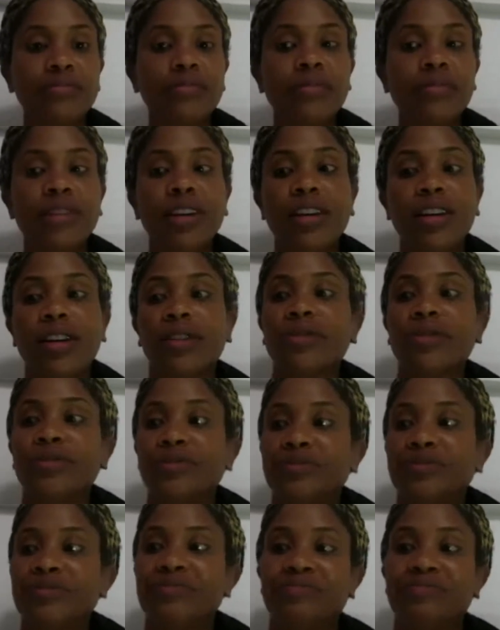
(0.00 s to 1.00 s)
you know,
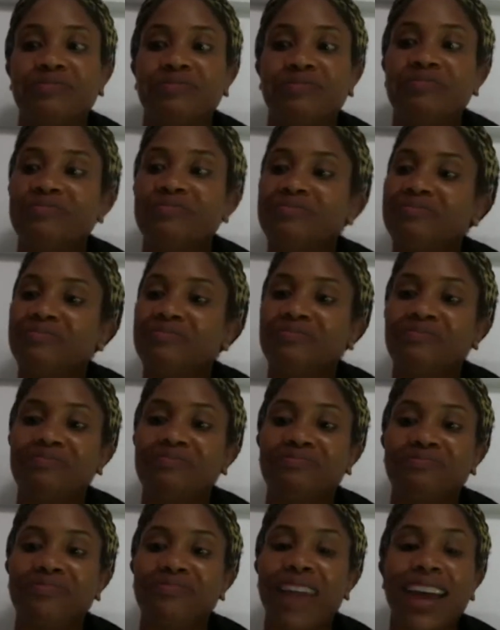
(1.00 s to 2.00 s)

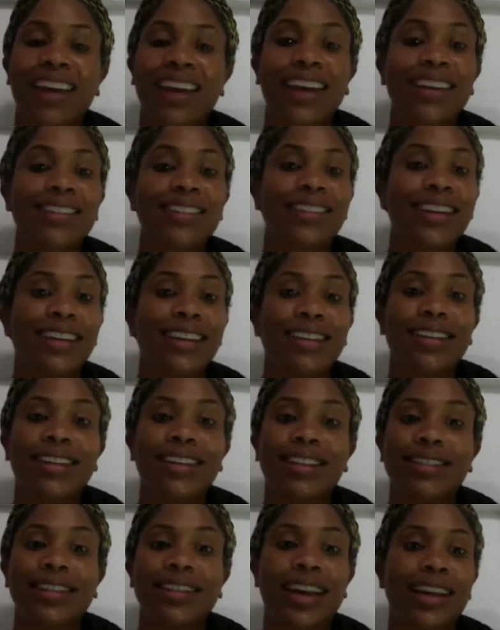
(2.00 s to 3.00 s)
I guess they
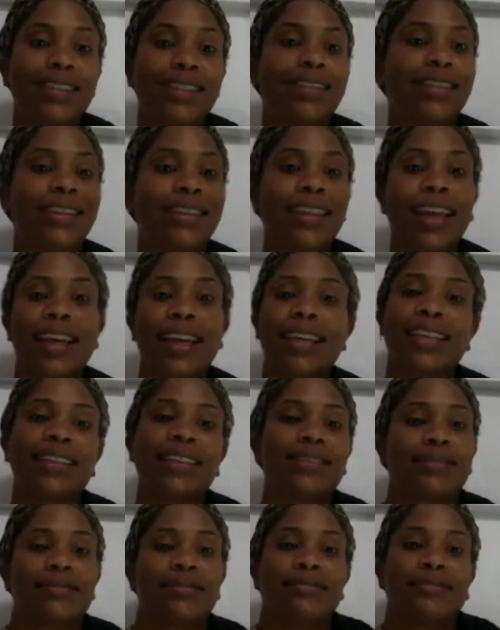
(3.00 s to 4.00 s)
needed that to like
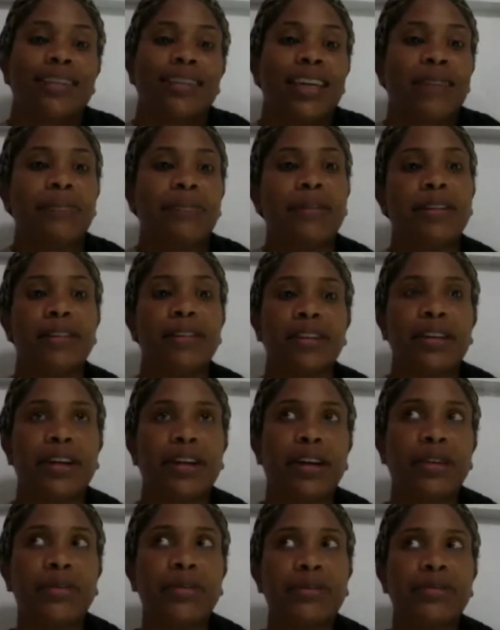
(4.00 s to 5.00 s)
keep it, you
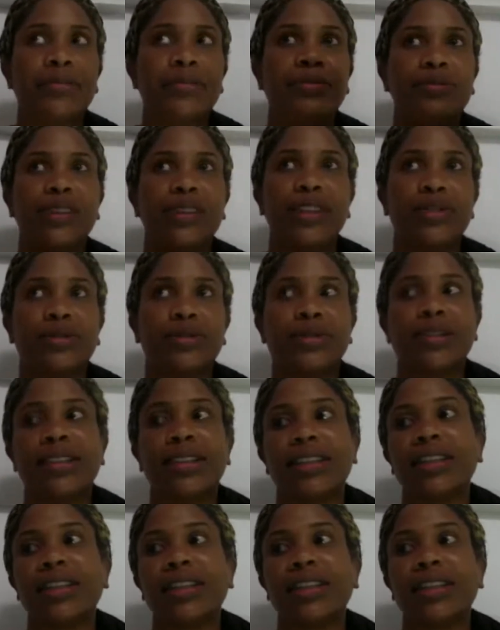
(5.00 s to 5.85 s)
know, interesting.